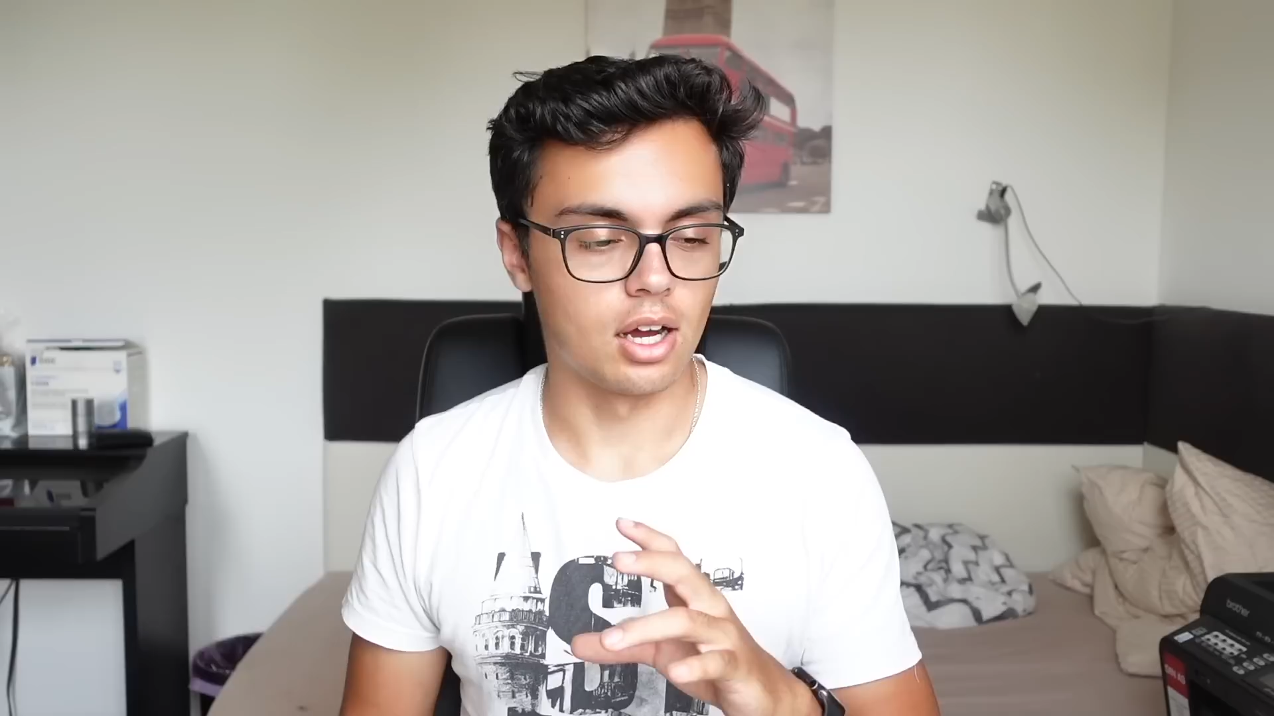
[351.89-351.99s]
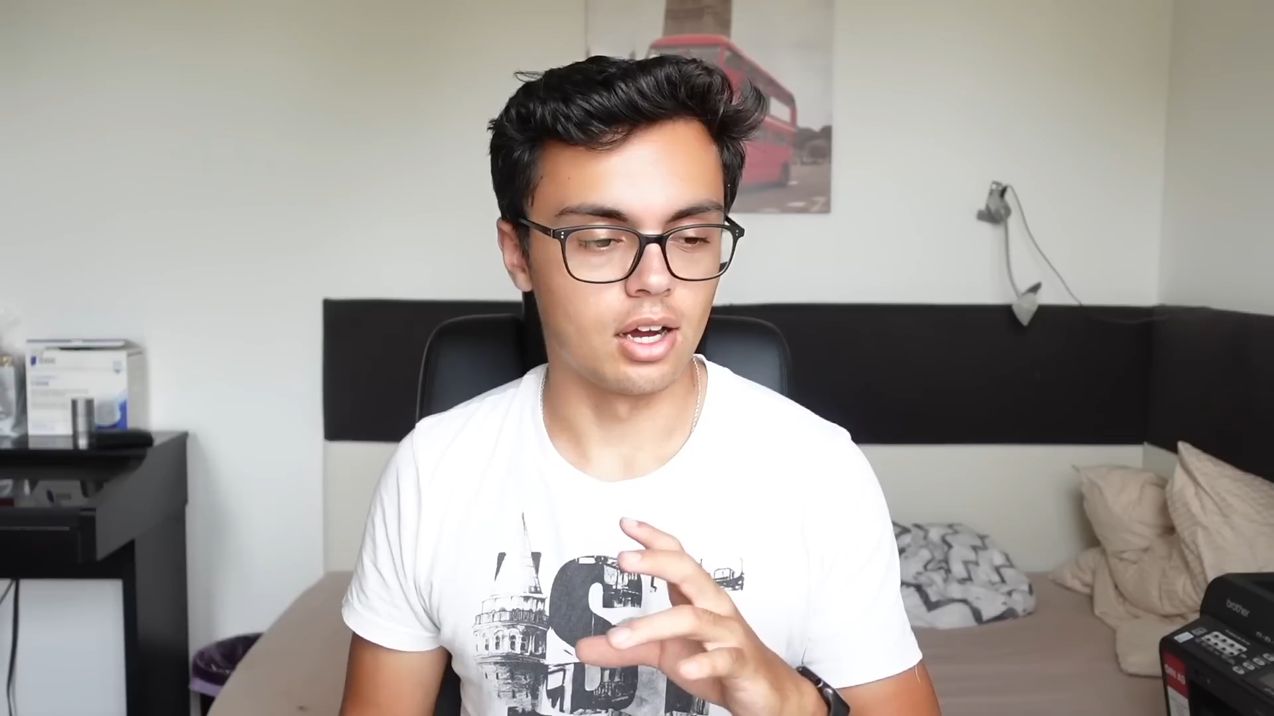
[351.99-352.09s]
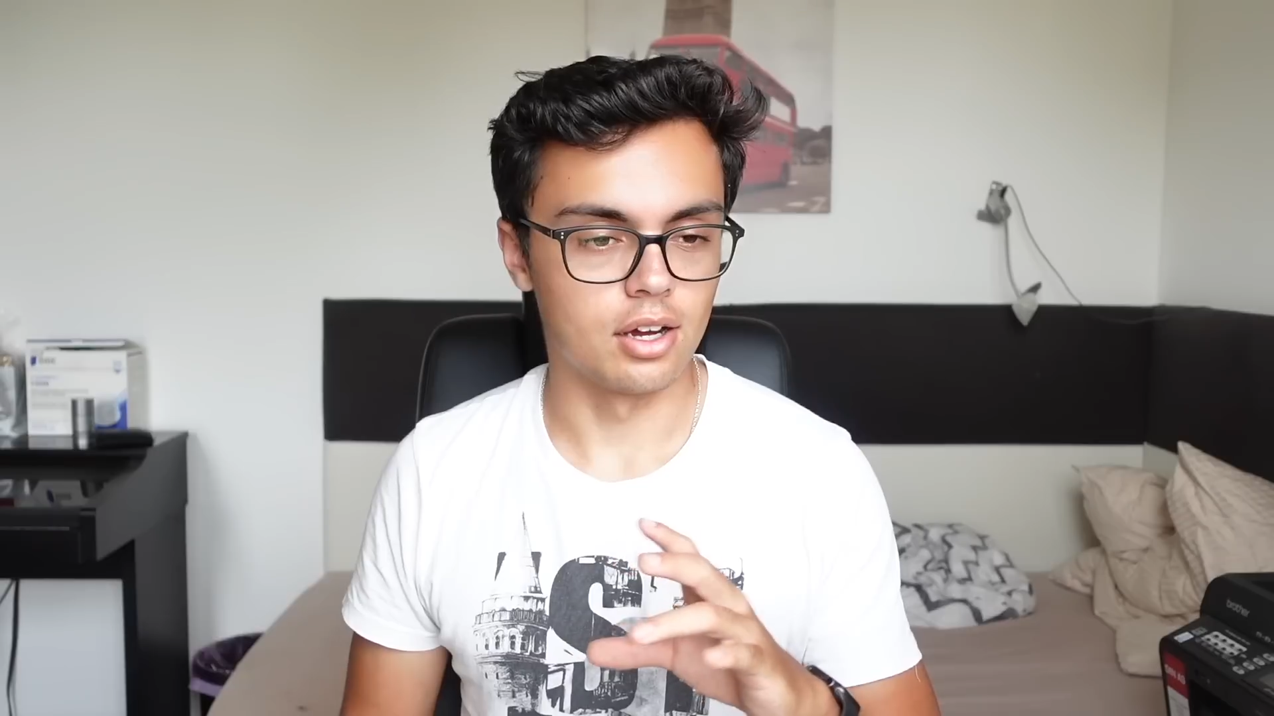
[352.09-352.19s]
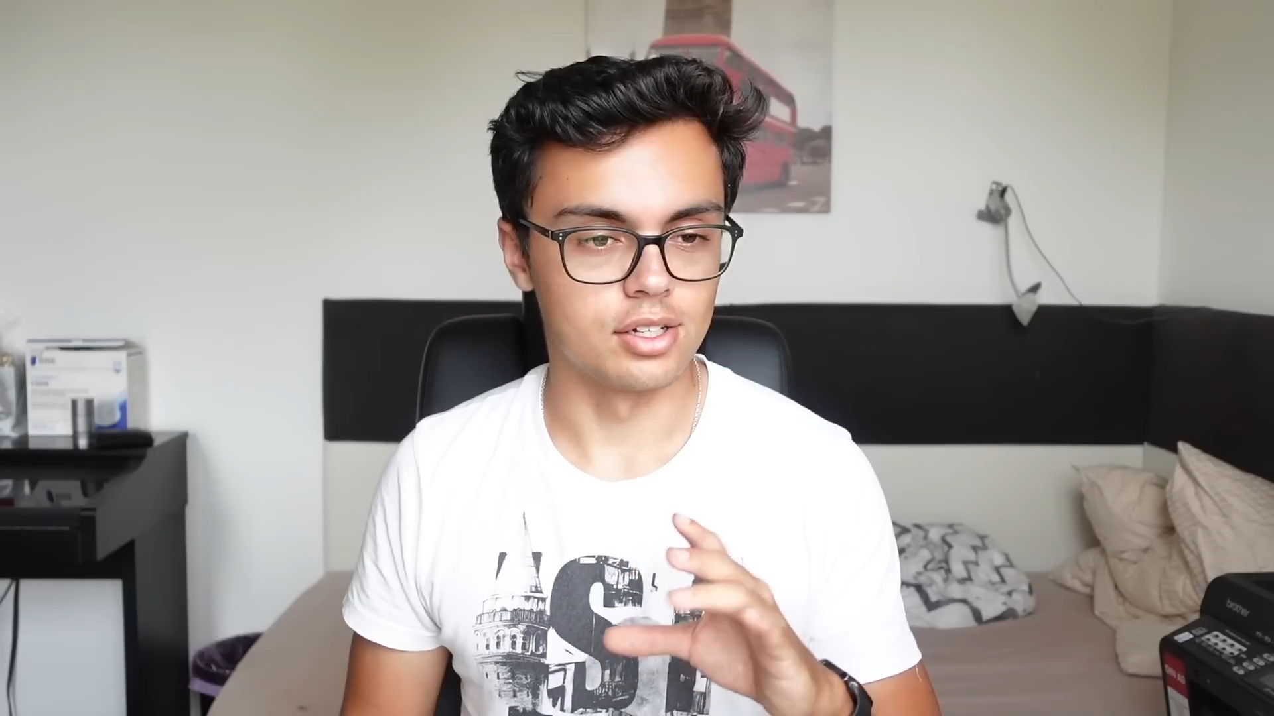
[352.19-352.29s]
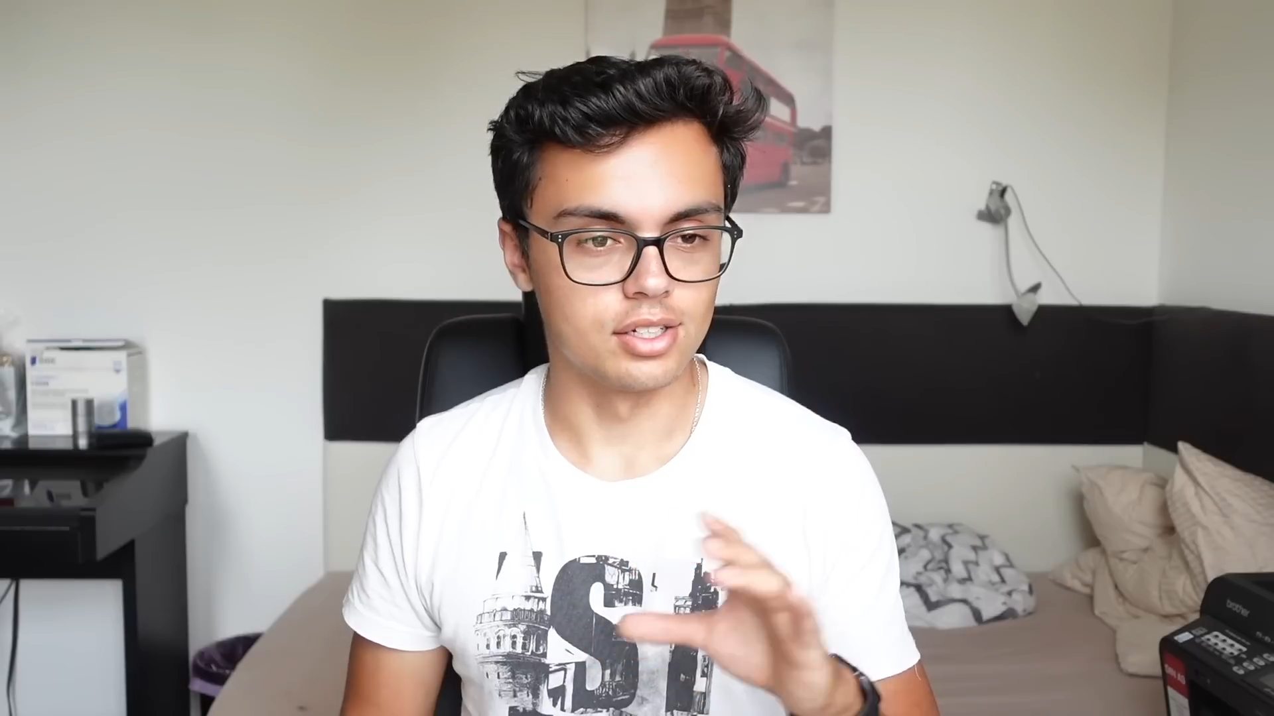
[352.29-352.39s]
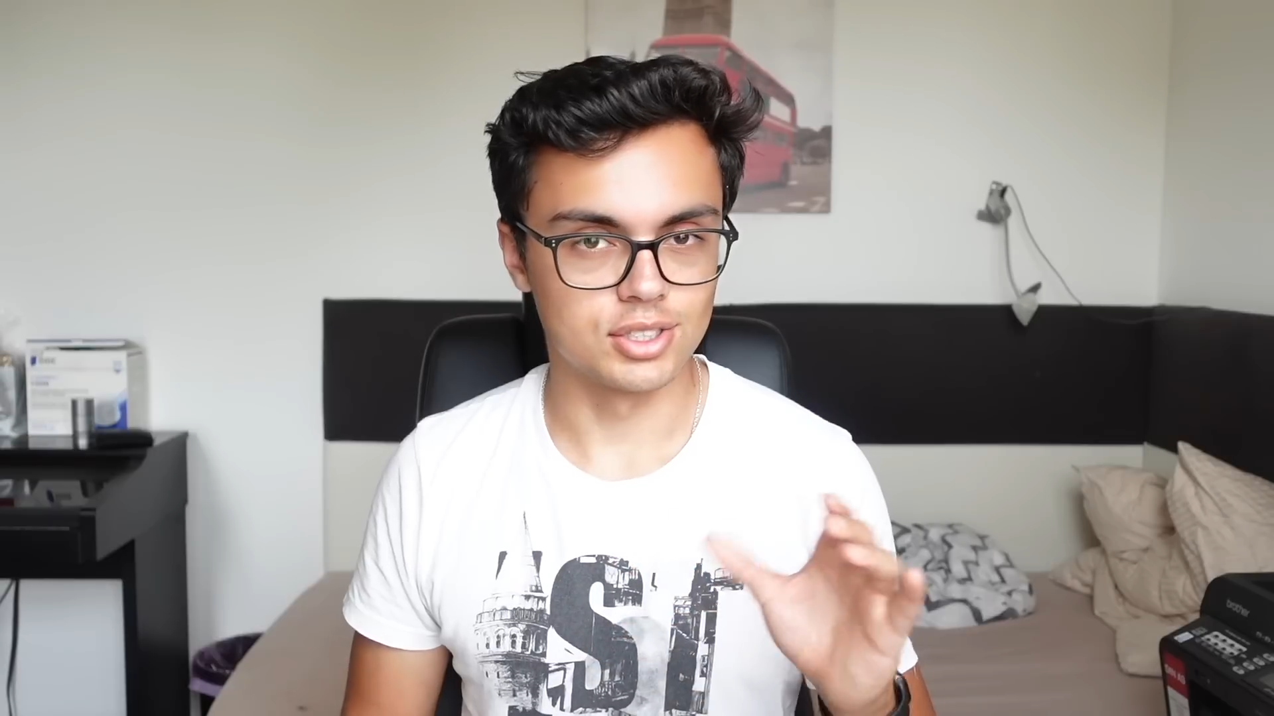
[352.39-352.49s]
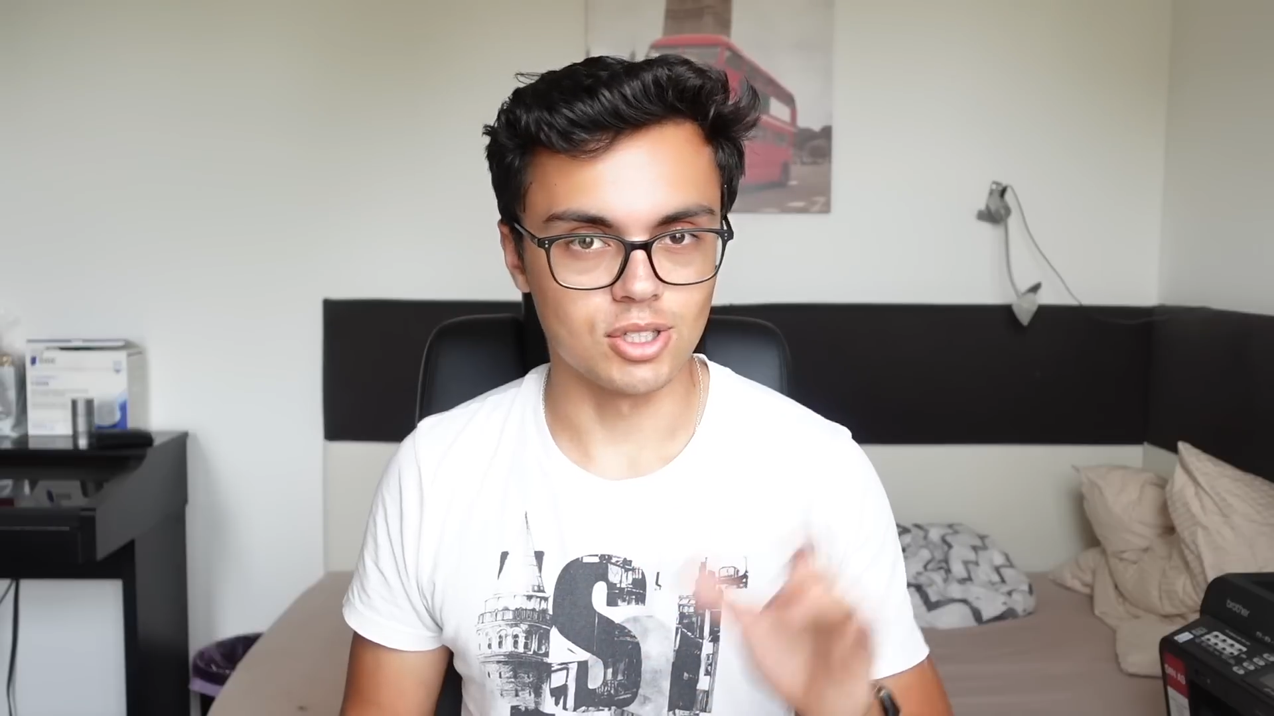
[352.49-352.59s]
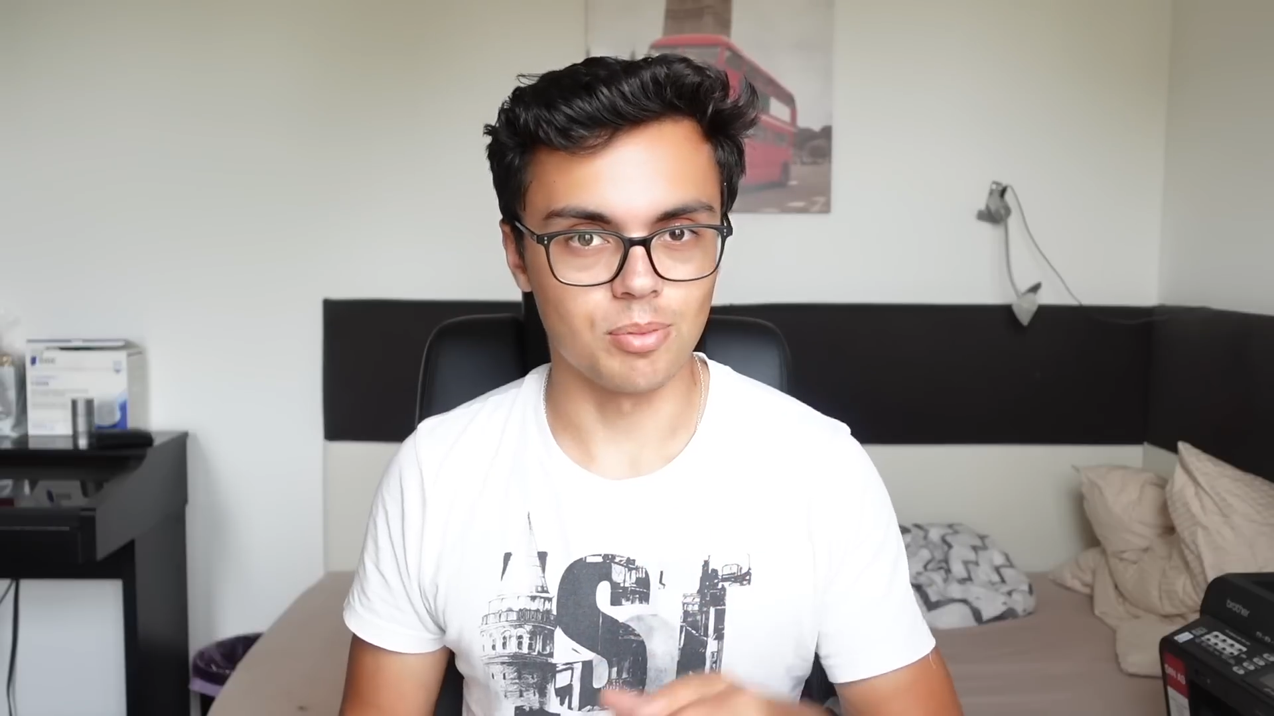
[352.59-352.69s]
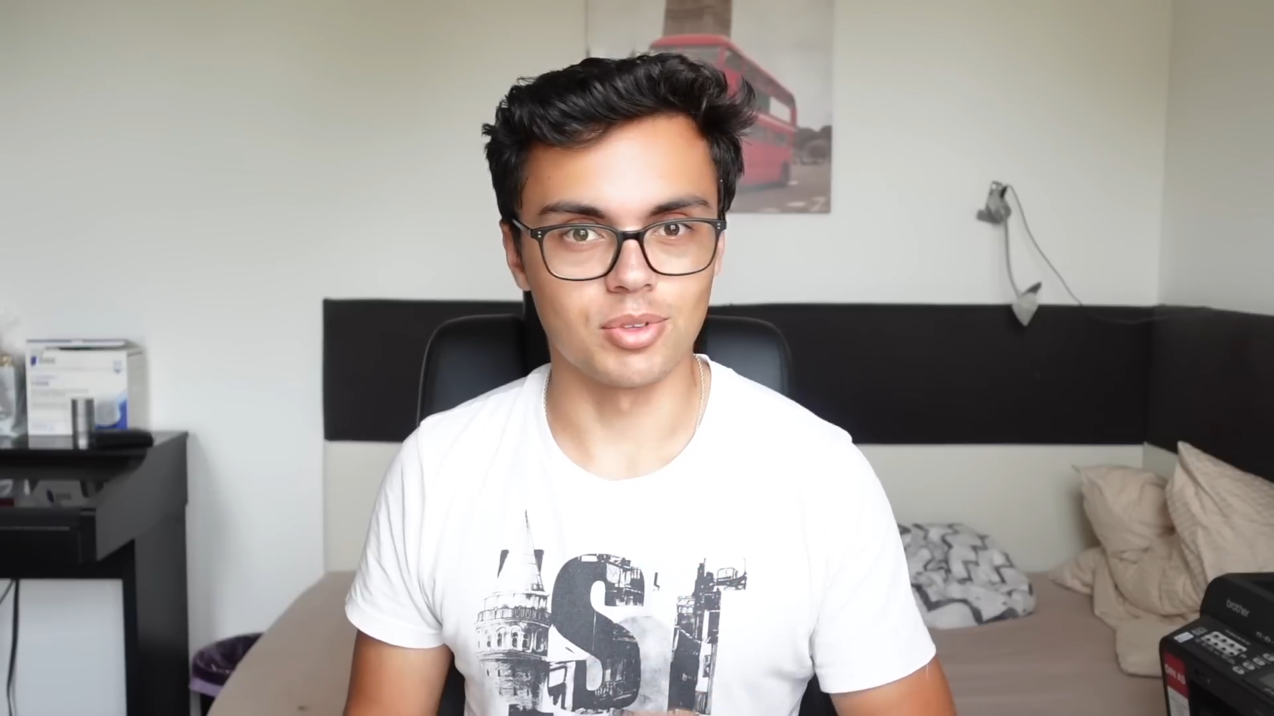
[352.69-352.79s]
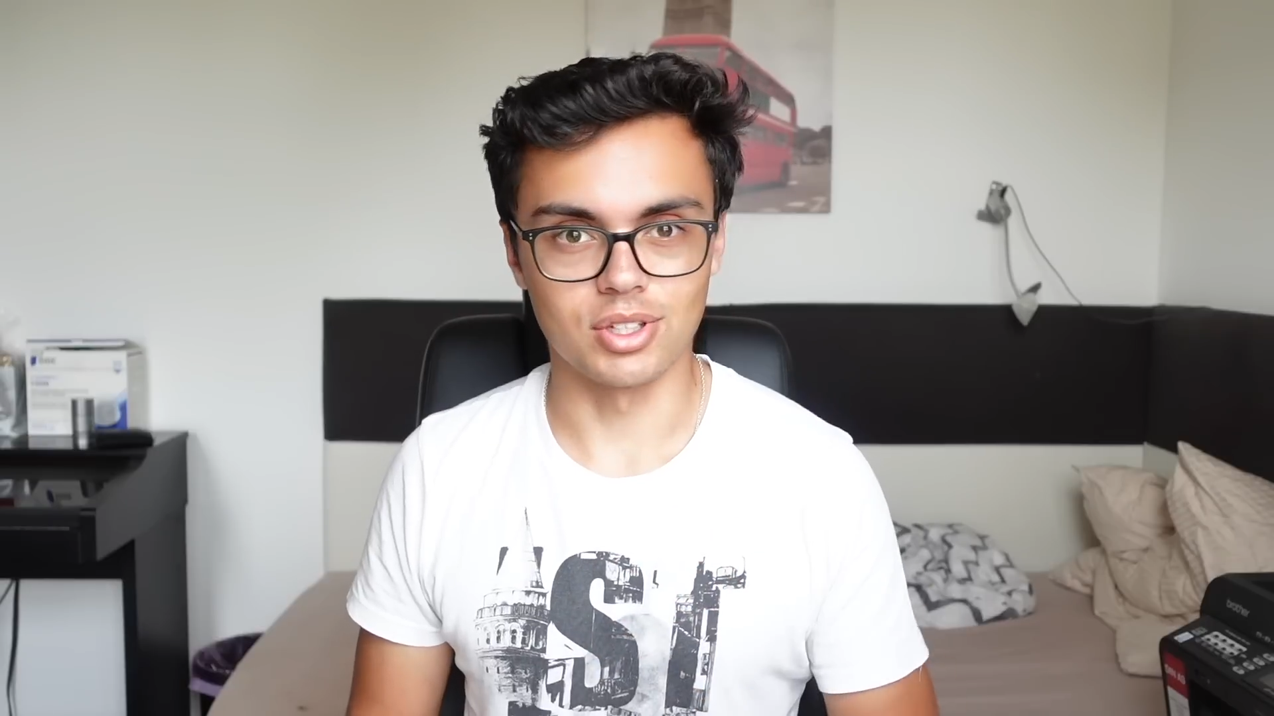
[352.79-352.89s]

I stopped